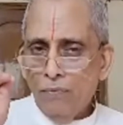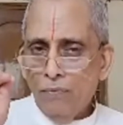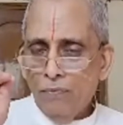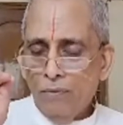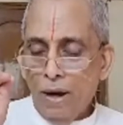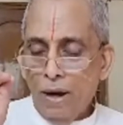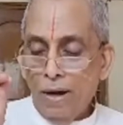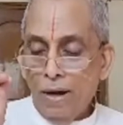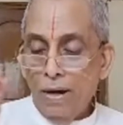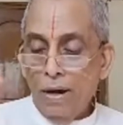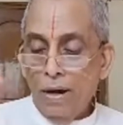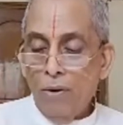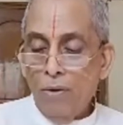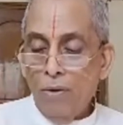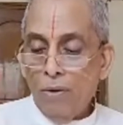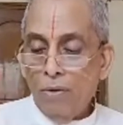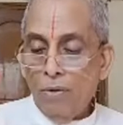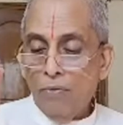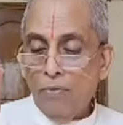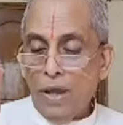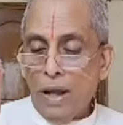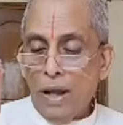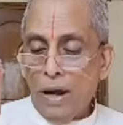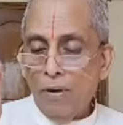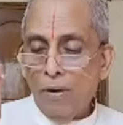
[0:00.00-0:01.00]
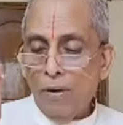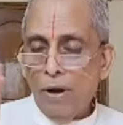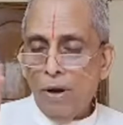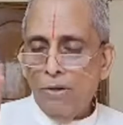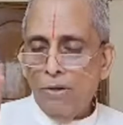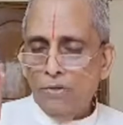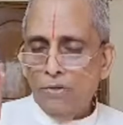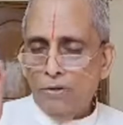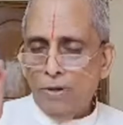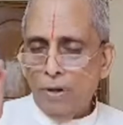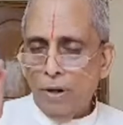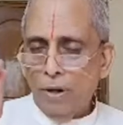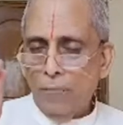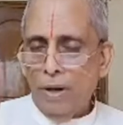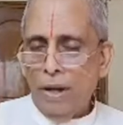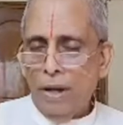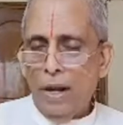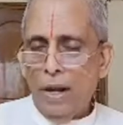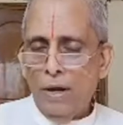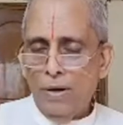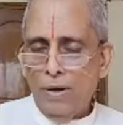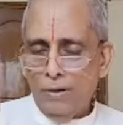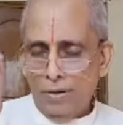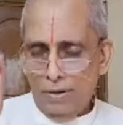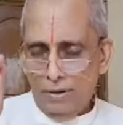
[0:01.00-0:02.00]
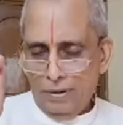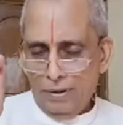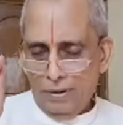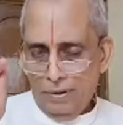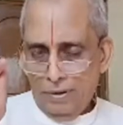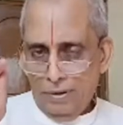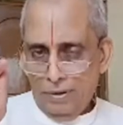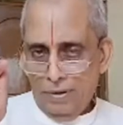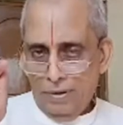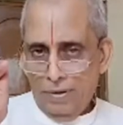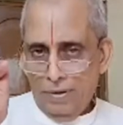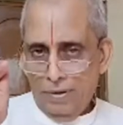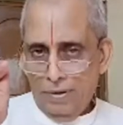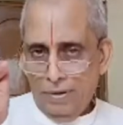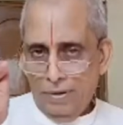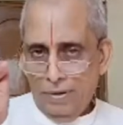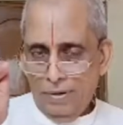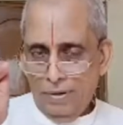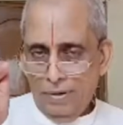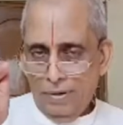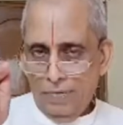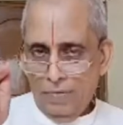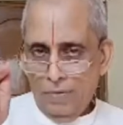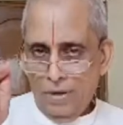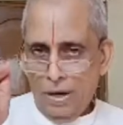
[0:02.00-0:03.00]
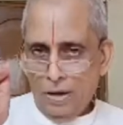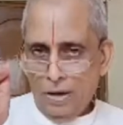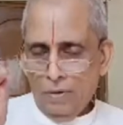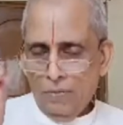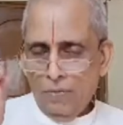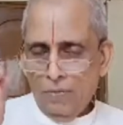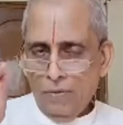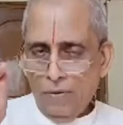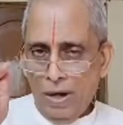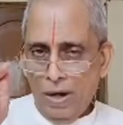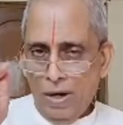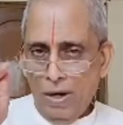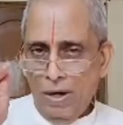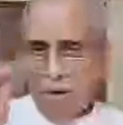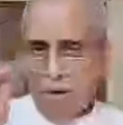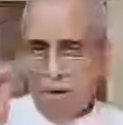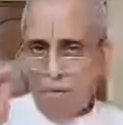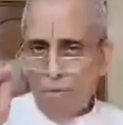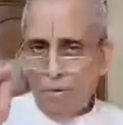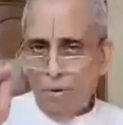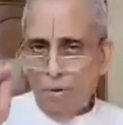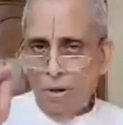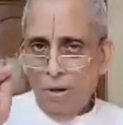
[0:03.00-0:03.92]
find out, we have to discriminate, we have to find out